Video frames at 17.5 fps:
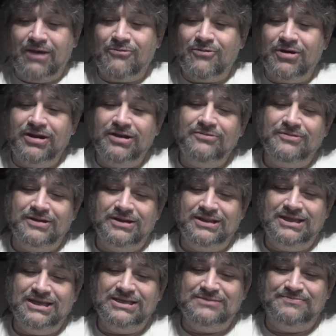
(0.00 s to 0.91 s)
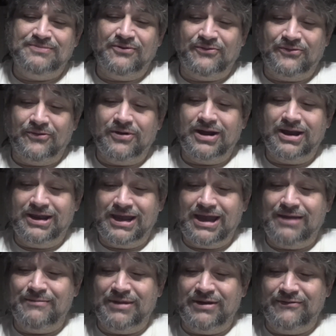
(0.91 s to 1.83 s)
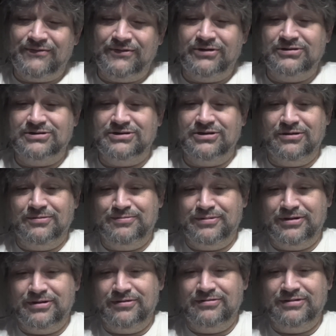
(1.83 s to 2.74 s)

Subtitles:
wanted one of these before I got my first GoPro.